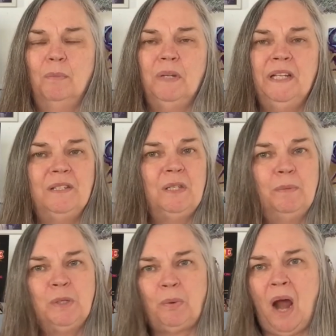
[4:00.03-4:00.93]
please
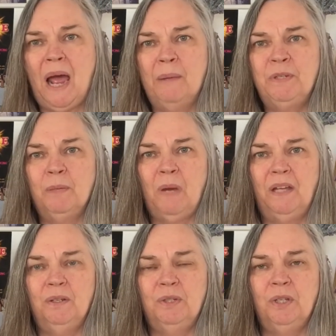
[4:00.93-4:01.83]
subscribe to my
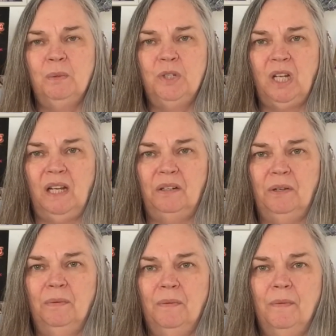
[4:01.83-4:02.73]
YouTube
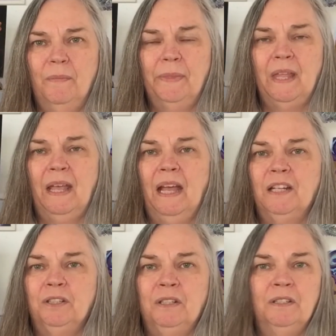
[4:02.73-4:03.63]
channel.
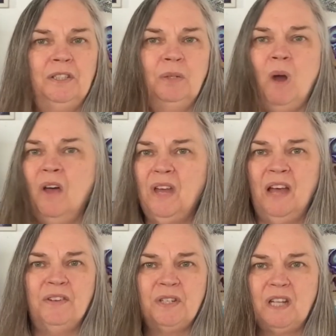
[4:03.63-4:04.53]
Do all the
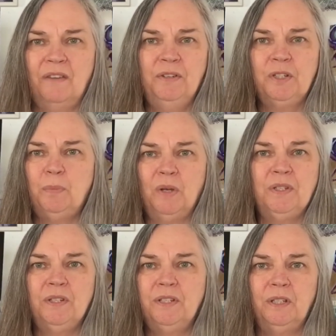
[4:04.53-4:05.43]
other stuff you're
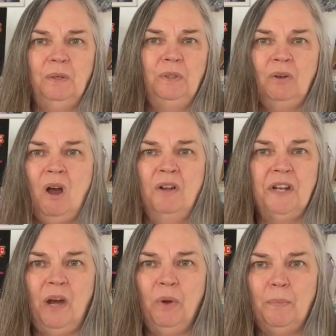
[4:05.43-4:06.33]
supposed to do. You all
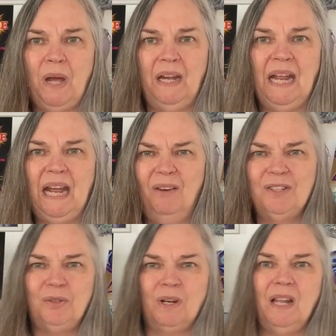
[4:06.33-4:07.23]
know it by now. It's
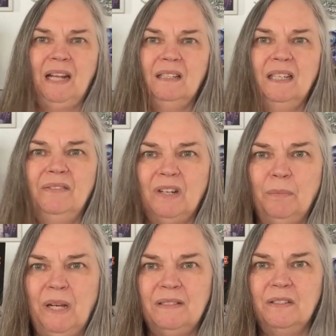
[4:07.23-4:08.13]
sort of like leaving a
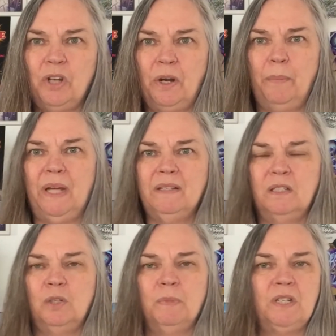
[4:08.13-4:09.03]
message on a
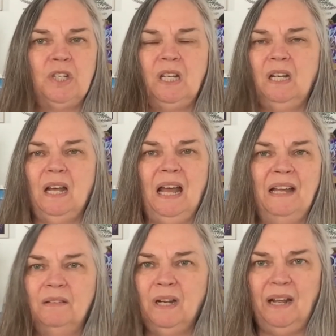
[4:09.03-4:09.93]
message machine. I
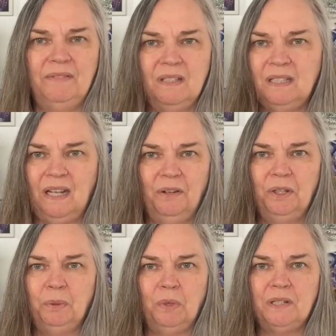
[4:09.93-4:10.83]
don't have to tell
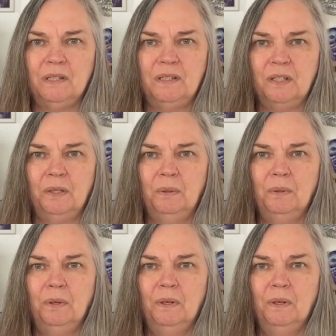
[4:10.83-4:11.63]
you what to do.